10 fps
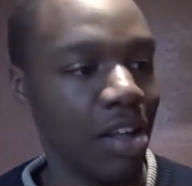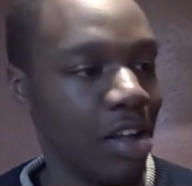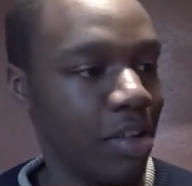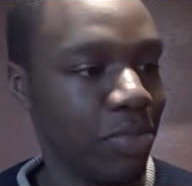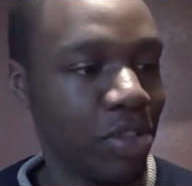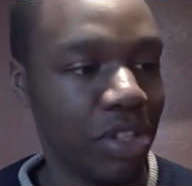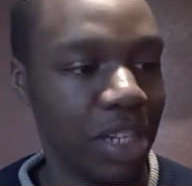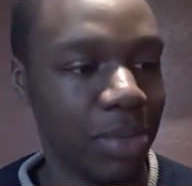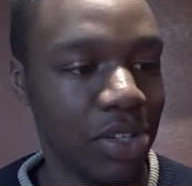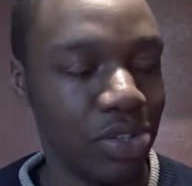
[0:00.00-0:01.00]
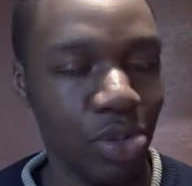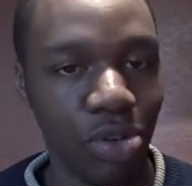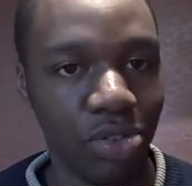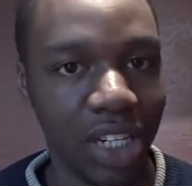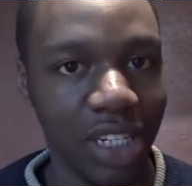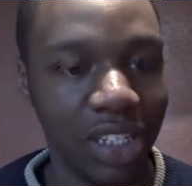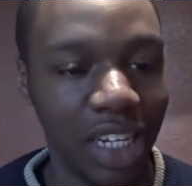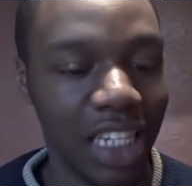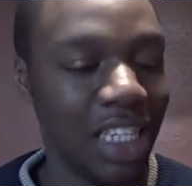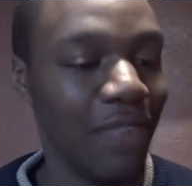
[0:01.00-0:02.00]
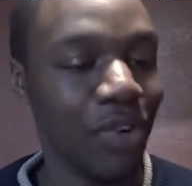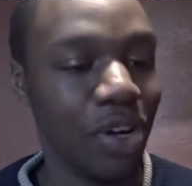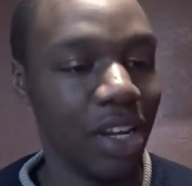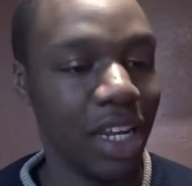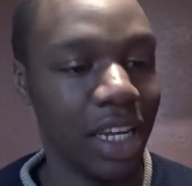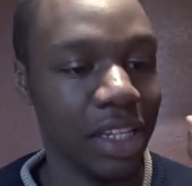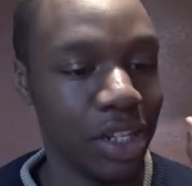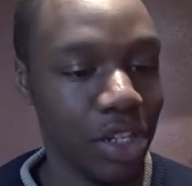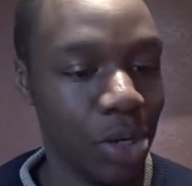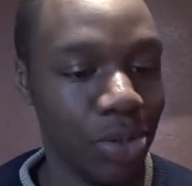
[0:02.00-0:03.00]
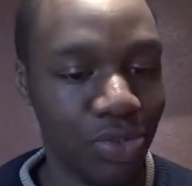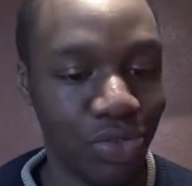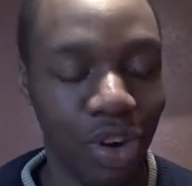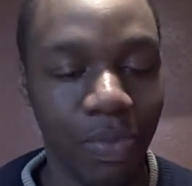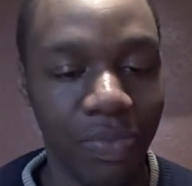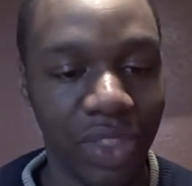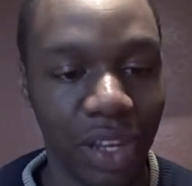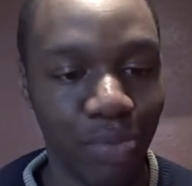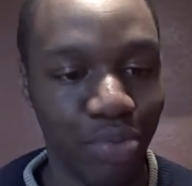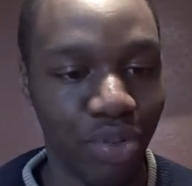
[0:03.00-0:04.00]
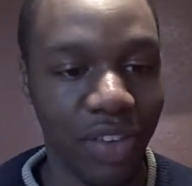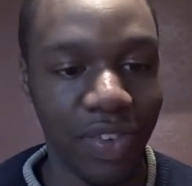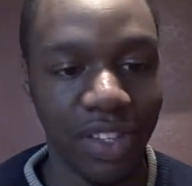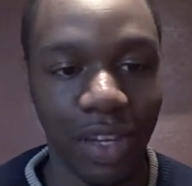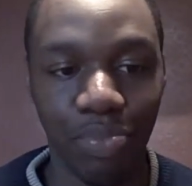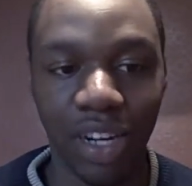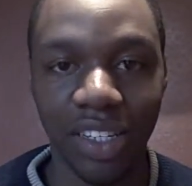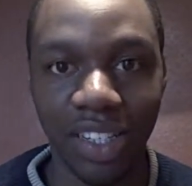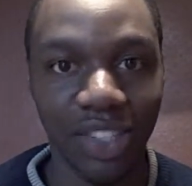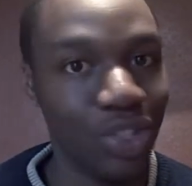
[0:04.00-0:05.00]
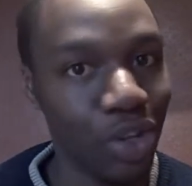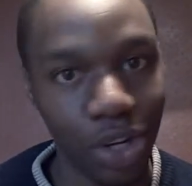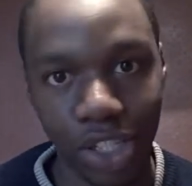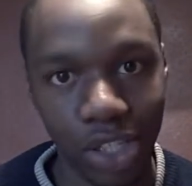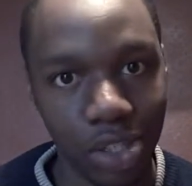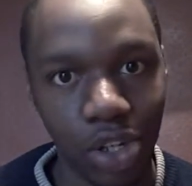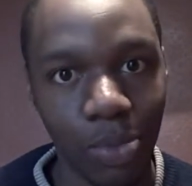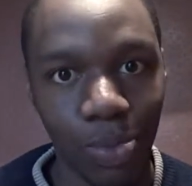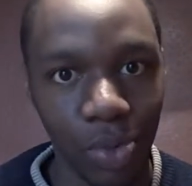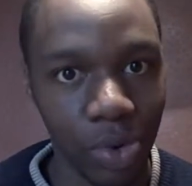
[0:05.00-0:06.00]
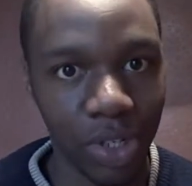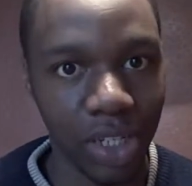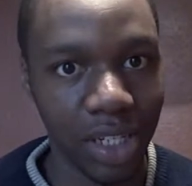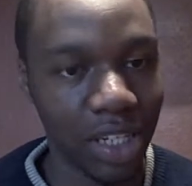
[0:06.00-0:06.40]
It's got some of the stories. It's even got like notes from previous apprentices, not just Tom Ward.